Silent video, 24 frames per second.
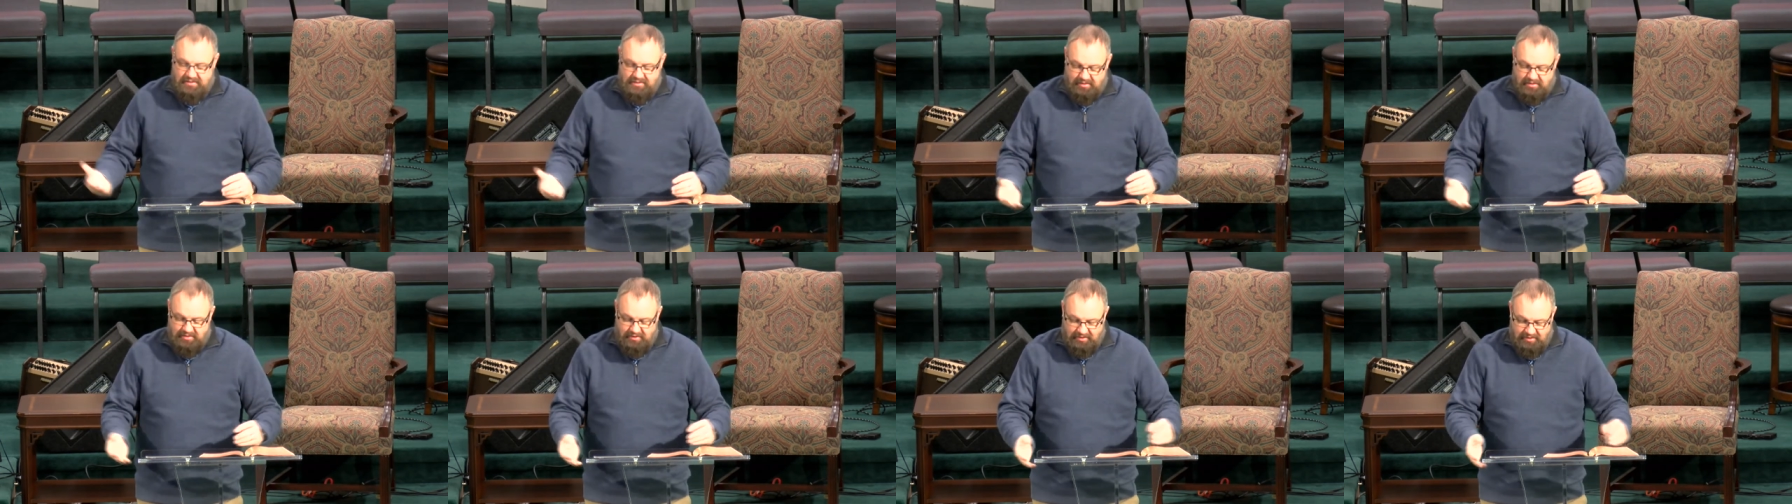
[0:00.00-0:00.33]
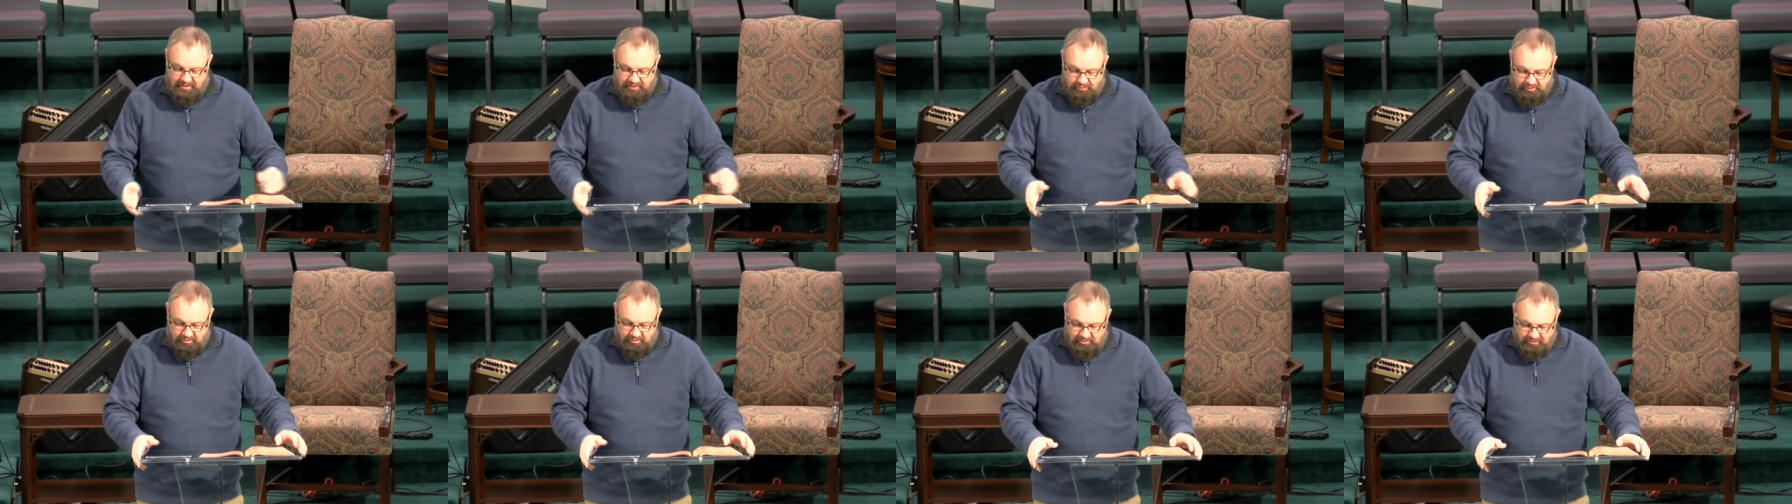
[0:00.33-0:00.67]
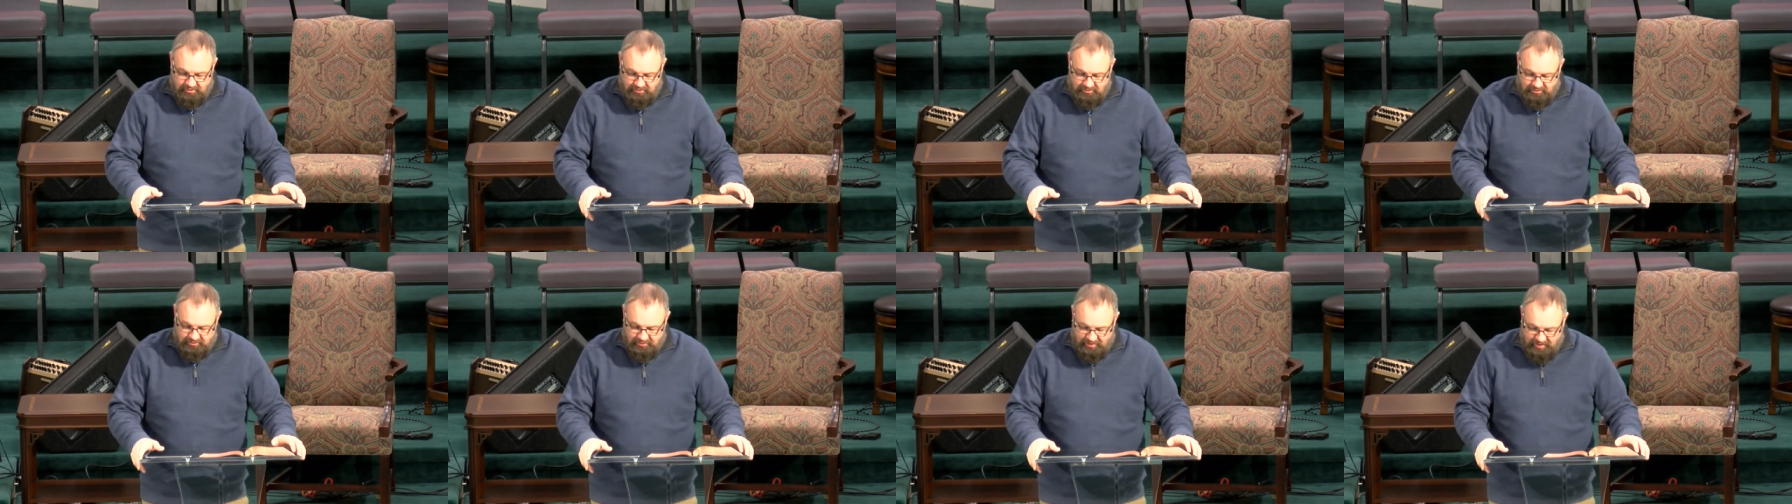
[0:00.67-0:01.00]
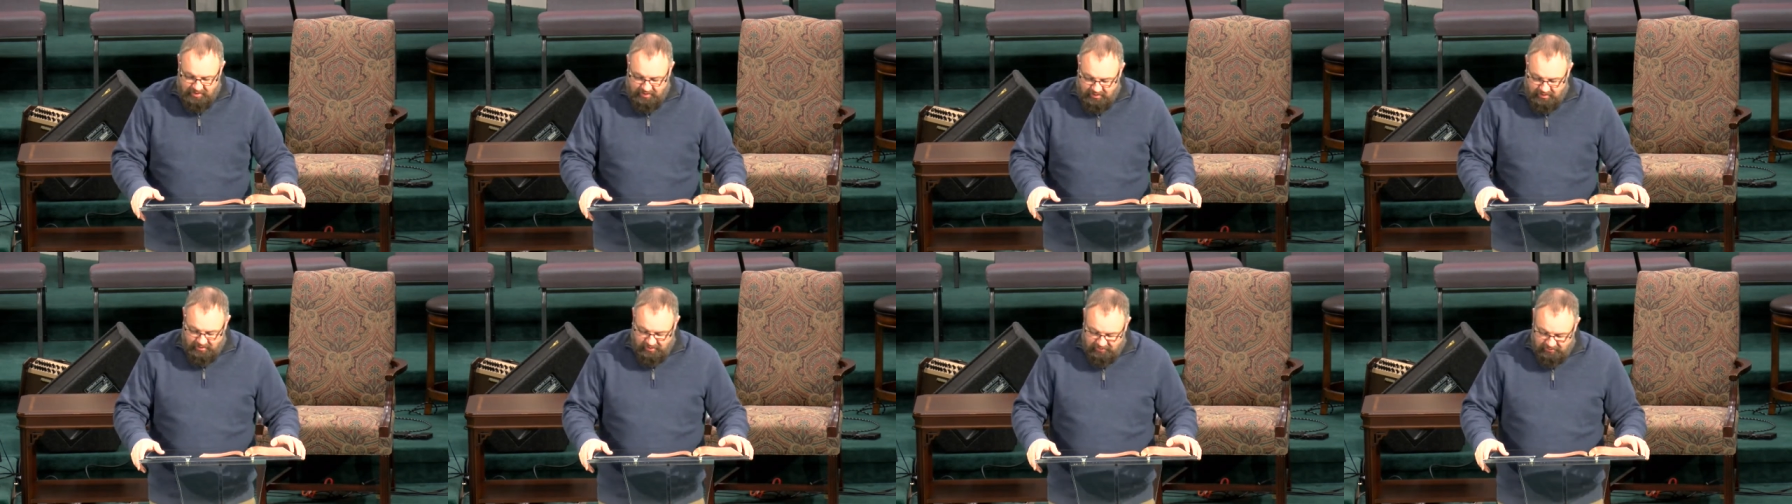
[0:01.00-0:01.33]
And they were
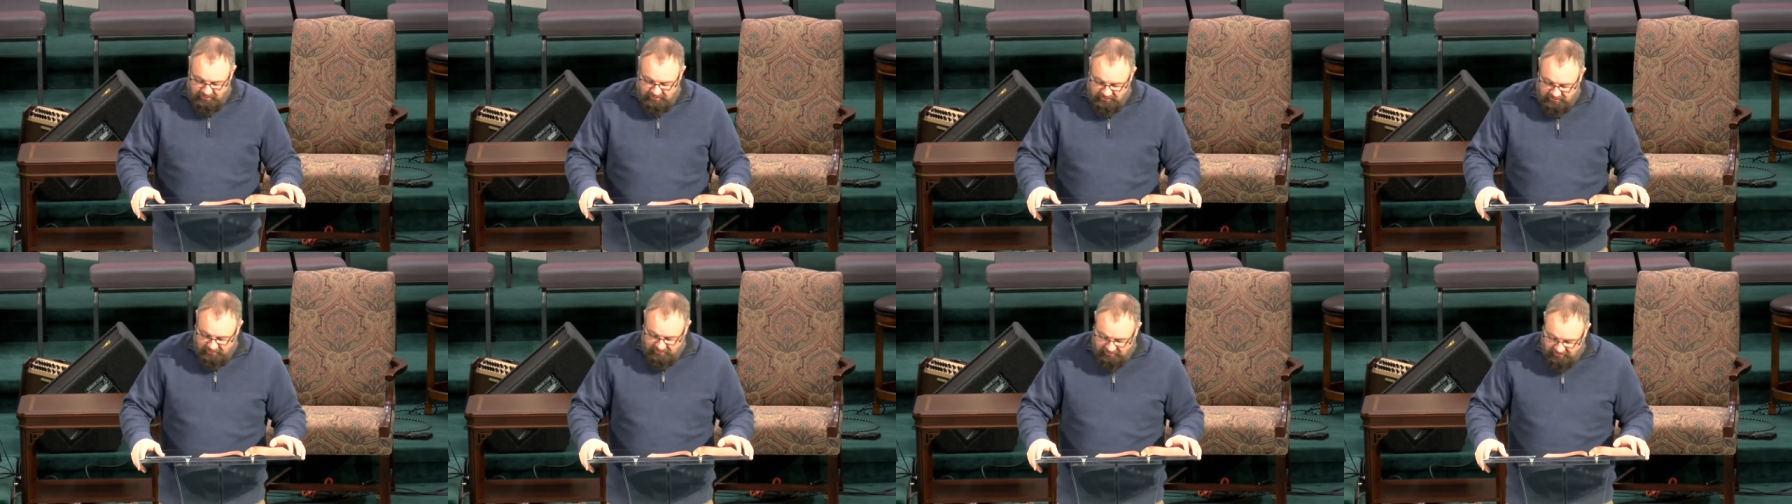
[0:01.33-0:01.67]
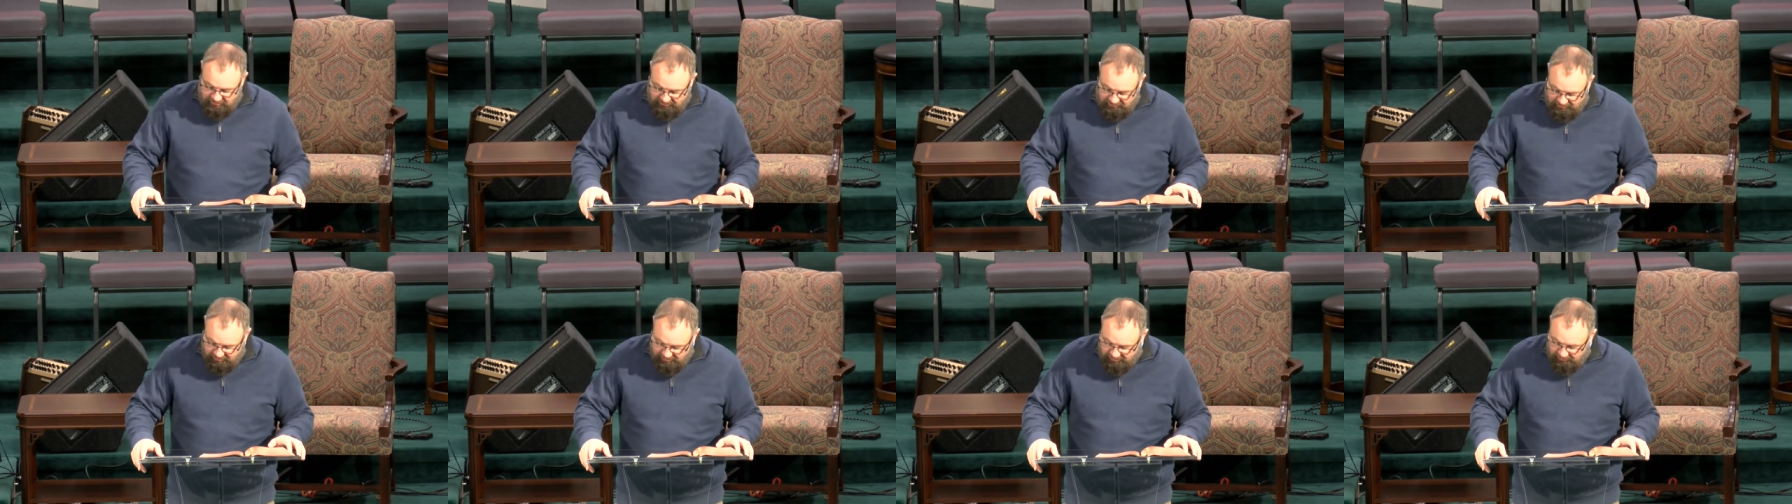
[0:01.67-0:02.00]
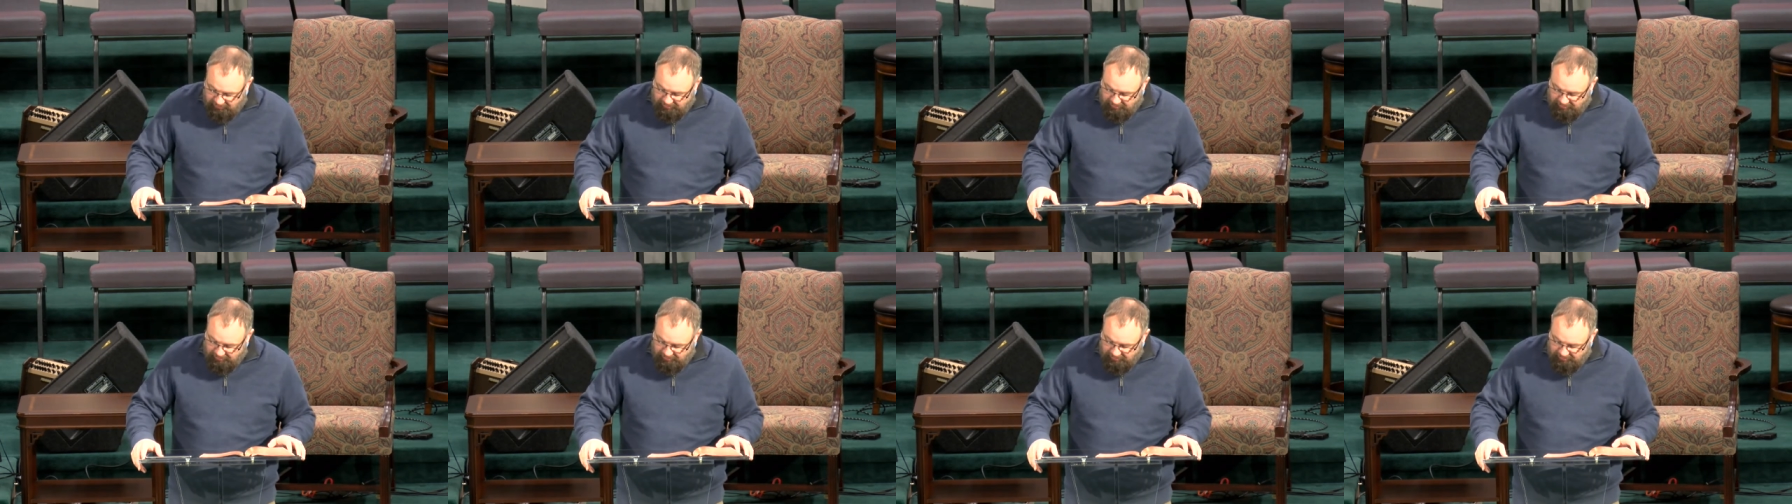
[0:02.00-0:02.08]
set, uh, uh, set